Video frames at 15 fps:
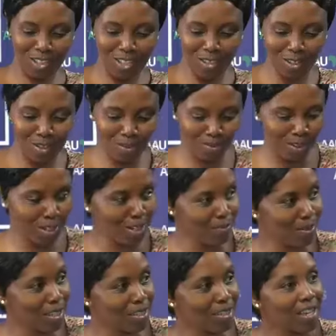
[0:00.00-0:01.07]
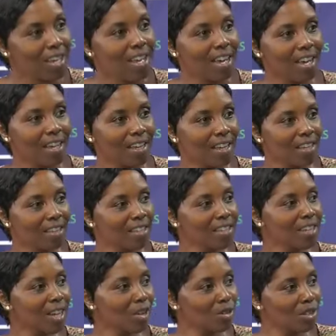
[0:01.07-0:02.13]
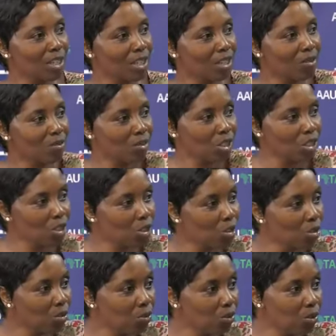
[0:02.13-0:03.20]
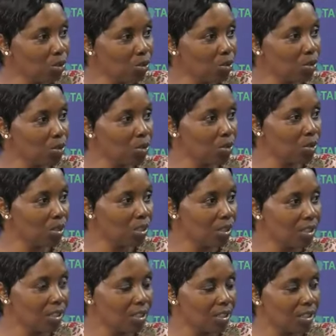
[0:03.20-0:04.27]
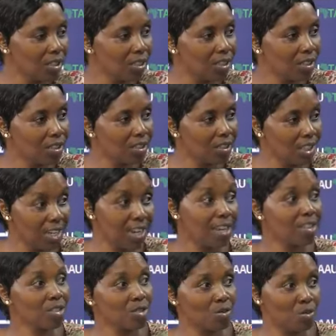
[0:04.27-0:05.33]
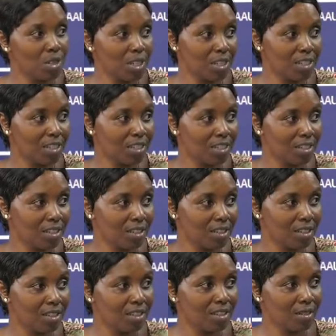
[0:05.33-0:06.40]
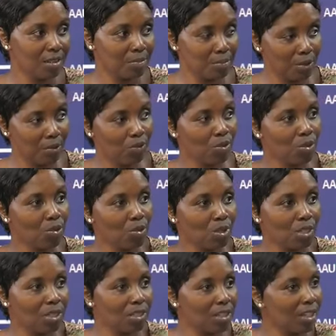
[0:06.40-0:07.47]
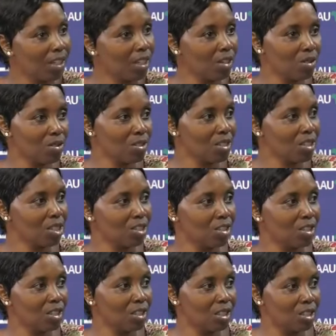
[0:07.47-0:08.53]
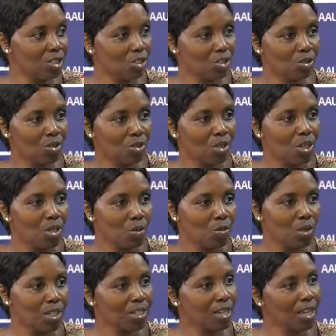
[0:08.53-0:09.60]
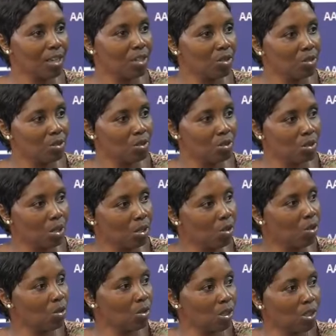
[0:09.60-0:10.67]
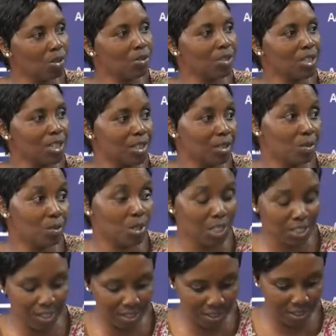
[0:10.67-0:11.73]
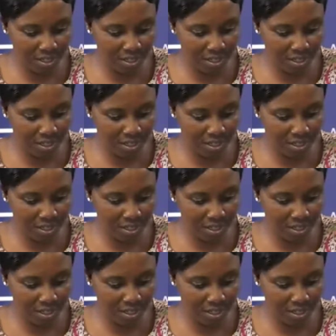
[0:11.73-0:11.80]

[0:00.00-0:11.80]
you very much. I think I'll give each of you the last word before we close the show. What are your concluding words,